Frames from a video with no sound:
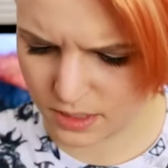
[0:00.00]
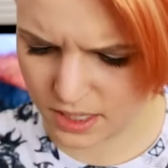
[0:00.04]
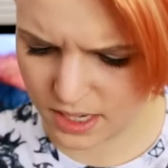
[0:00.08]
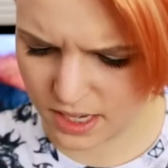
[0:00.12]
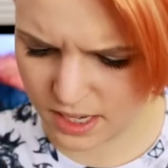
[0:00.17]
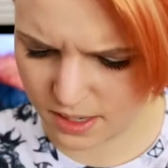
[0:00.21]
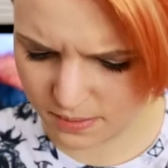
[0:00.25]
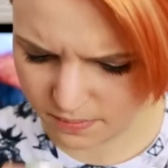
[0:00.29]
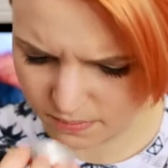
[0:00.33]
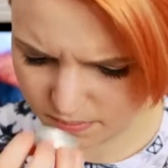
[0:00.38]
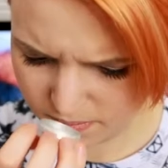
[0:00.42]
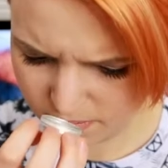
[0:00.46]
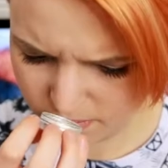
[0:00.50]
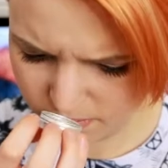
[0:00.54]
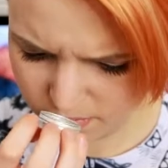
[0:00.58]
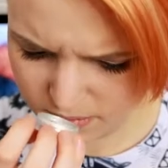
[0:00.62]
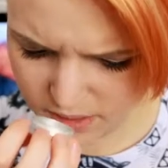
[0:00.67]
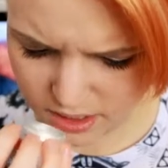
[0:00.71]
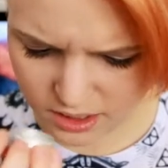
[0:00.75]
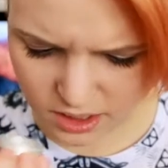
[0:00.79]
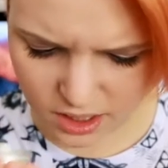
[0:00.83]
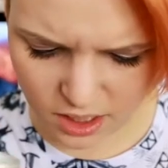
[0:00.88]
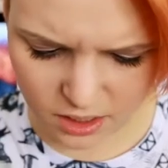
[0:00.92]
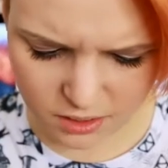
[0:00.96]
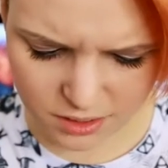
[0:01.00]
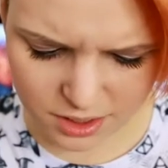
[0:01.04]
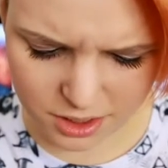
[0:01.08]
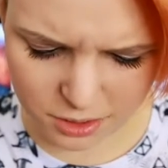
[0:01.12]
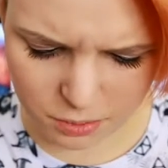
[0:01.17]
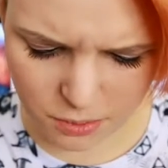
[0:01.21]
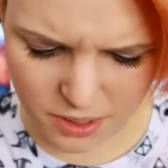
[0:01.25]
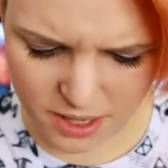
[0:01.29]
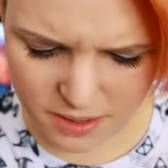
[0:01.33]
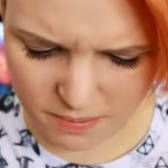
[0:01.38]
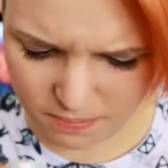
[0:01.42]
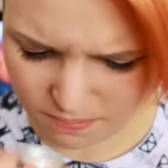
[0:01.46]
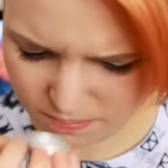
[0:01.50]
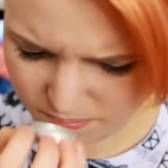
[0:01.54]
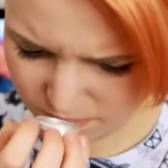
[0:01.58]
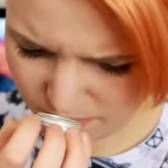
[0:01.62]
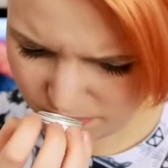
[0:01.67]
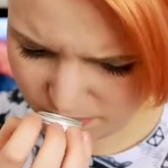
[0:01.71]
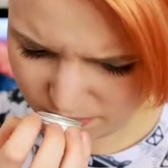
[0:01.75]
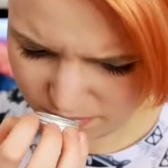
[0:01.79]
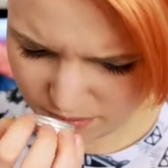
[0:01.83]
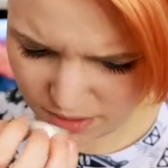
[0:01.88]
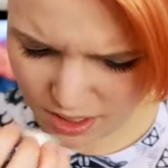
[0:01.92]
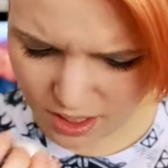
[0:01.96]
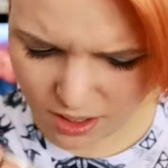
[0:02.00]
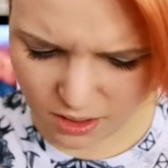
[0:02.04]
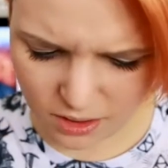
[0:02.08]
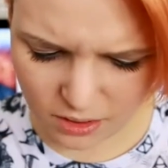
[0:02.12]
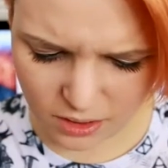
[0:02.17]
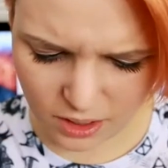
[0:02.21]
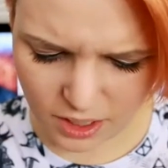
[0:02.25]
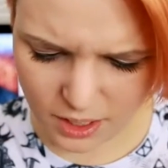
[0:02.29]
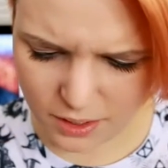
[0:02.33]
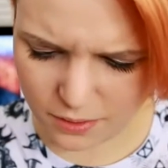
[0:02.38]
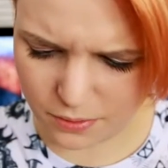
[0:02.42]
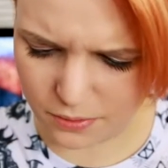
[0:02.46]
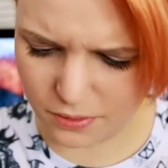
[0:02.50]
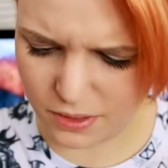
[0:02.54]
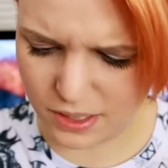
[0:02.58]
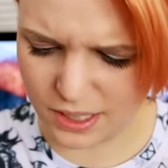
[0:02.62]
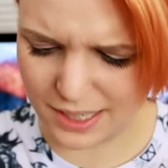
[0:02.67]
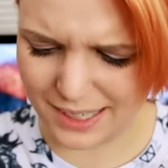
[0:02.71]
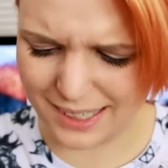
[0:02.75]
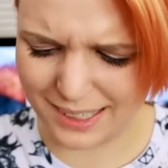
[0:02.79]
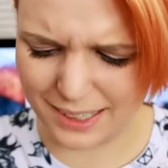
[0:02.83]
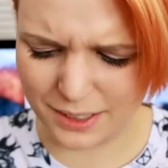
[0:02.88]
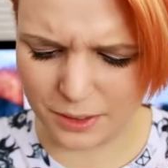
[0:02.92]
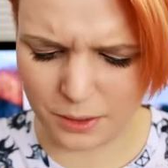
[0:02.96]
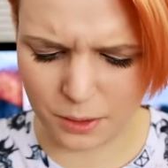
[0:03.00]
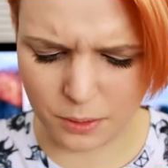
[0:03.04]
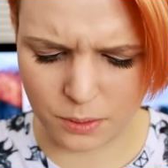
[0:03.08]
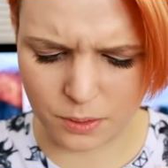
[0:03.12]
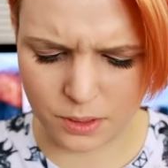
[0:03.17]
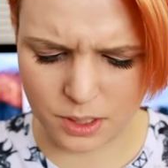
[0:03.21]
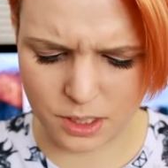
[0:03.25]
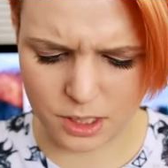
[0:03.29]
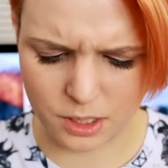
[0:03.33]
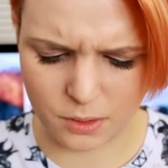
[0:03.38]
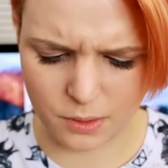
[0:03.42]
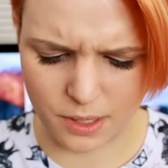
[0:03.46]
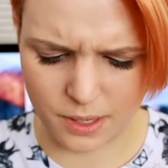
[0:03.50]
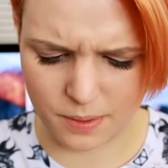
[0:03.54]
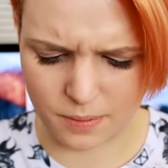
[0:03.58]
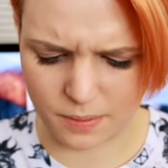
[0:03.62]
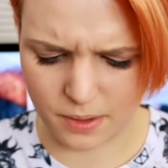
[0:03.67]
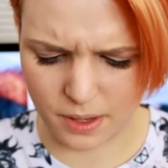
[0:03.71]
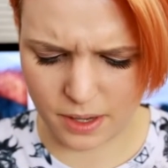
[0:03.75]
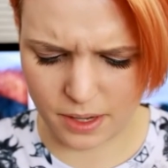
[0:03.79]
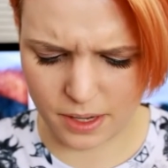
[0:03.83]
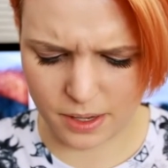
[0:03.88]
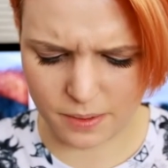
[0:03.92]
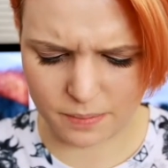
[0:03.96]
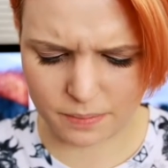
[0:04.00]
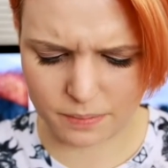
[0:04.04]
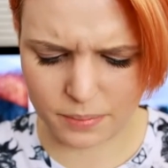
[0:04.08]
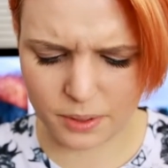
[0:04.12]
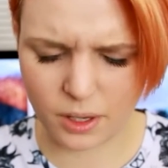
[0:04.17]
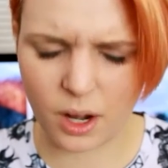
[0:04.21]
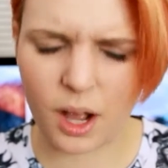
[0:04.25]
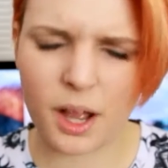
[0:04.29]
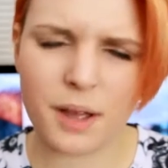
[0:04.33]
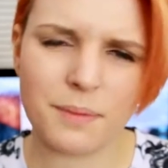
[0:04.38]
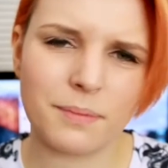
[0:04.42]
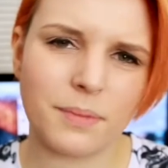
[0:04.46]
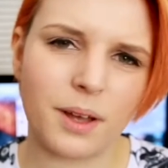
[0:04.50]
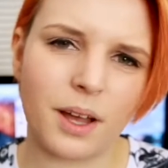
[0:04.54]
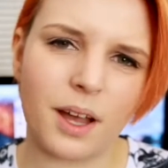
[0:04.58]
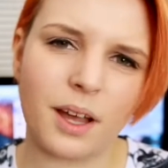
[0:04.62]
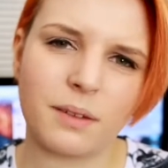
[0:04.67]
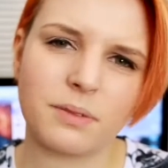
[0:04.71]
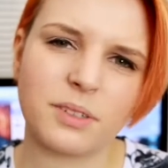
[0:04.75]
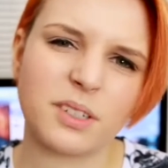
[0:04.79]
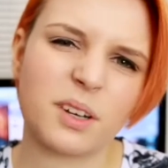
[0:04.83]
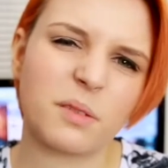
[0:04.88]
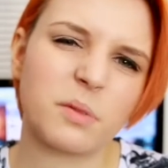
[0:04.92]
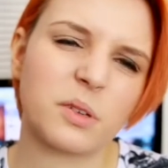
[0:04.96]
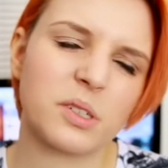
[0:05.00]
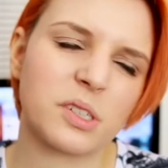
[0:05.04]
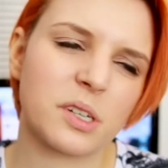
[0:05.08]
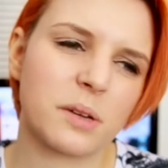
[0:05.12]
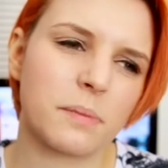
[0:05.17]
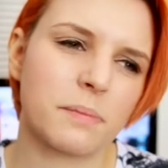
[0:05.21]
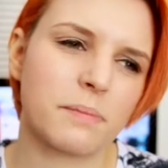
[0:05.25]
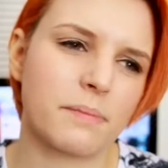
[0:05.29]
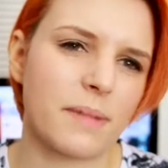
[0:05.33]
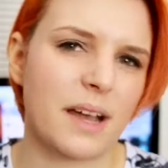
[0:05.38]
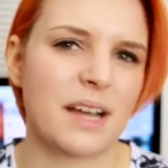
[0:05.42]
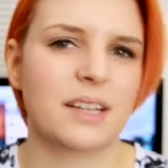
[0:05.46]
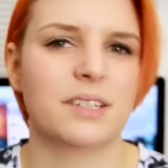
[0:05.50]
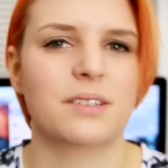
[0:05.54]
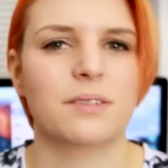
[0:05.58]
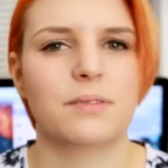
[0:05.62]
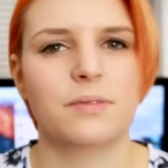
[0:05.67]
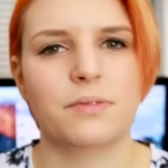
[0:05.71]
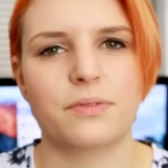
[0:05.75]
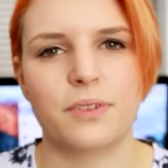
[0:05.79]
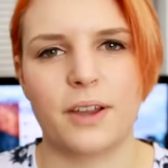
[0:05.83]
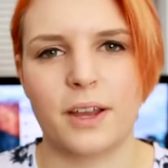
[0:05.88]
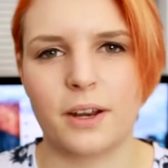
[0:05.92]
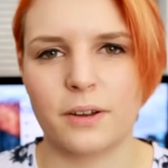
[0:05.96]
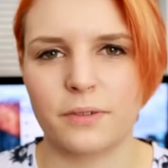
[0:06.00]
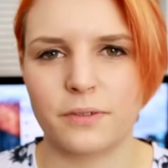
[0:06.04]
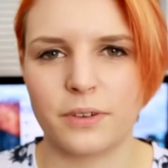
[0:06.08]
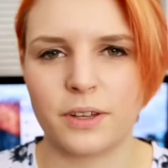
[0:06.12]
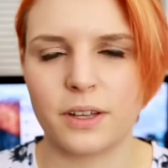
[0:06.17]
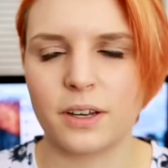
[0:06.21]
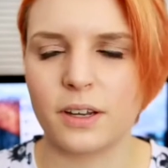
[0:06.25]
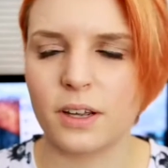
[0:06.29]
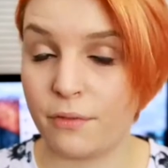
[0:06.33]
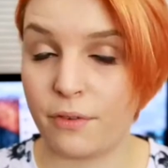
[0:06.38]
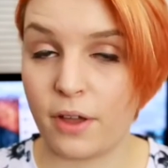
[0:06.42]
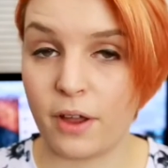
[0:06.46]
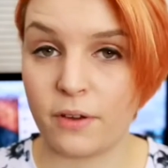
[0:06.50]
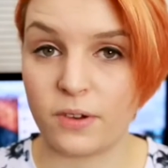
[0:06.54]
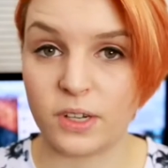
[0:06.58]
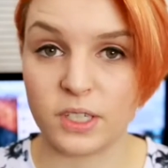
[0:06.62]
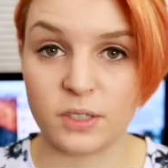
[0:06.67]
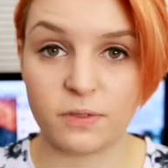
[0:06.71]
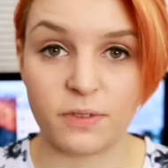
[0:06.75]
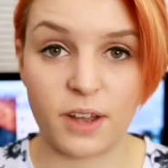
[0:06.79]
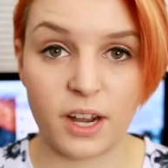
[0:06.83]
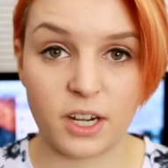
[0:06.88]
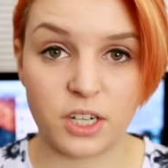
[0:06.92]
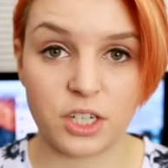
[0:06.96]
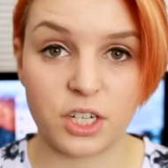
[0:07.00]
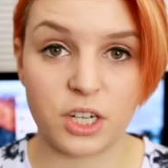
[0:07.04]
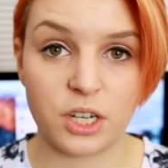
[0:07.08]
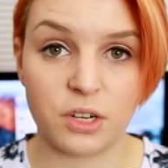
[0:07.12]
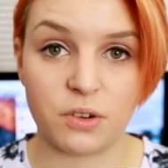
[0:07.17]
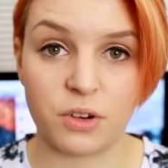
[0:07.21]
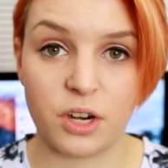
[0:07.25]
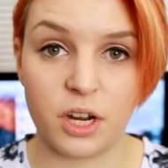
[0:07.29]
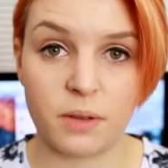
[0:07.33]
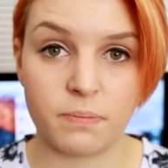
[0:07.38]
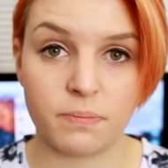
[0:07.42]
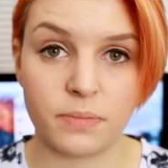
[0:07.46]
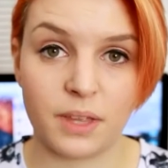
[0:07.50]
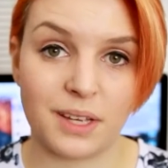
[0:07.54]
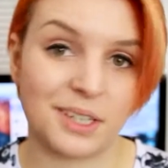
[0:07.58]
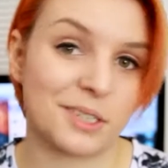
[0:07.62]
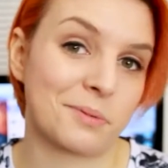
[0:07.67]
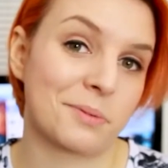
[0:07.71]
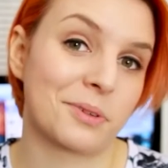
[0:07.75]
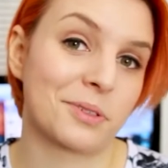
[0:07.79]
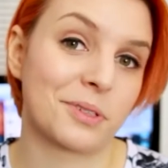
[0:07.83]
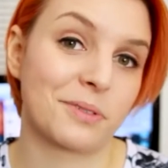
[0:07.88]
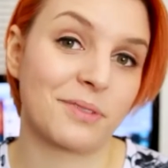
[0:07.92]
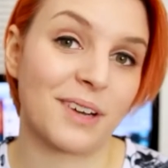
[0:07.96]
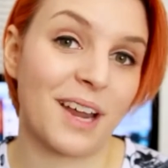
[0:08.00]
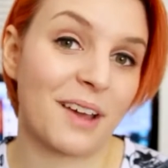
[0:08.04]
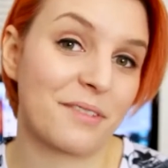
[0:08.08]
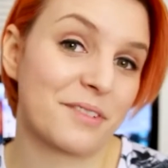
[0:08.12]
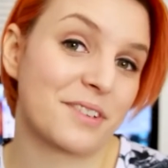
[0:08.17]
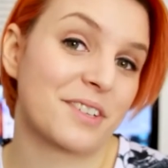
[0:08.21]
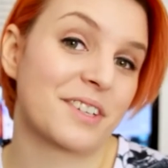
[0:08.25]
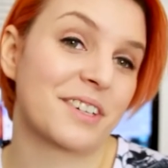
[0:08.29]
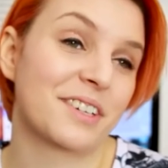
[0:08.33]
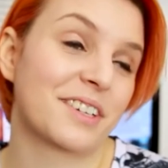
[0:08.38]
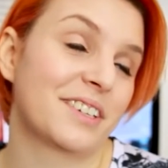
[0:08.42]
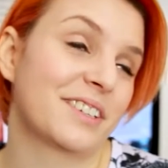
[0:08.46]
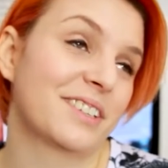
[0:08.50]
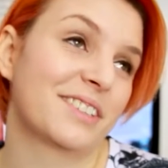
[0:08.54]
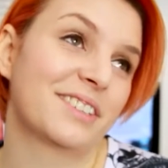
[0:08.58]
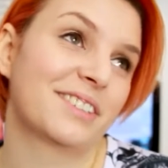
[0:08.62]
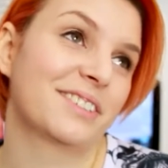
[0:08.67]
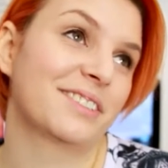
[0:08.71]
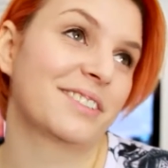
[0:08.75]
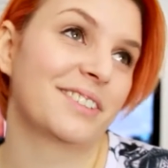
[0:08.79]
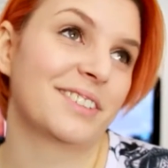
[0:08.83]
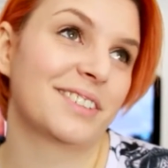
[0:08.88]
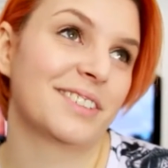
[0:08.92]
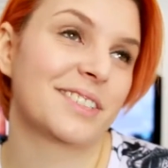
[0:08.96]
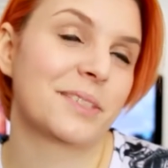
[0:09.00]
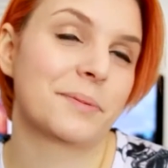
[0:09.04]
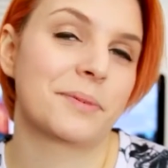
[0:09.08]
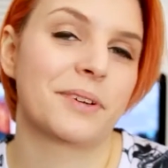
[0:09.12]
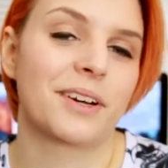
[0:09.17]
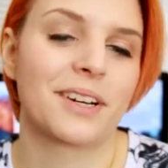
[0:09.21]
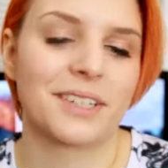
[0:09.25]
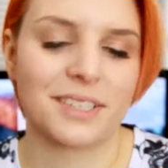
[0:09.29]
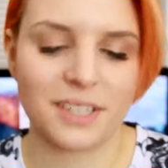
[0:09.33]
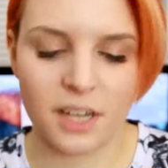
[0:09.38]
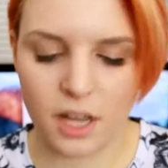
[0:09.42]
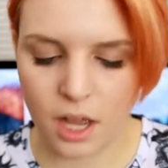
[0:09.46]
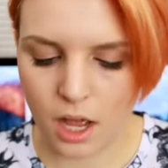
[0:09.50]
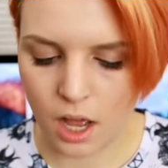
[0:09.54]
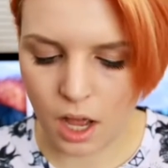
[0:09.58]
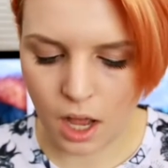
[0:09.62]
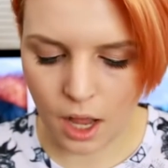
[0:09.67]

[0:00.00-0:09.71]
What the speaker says: Yeah, it's kind of sweet. Kind of got like vanilla notes to it, but I wasn't a massive fan of it. My favourite is Vanishing Cream. That smells of lavender. What a surprise.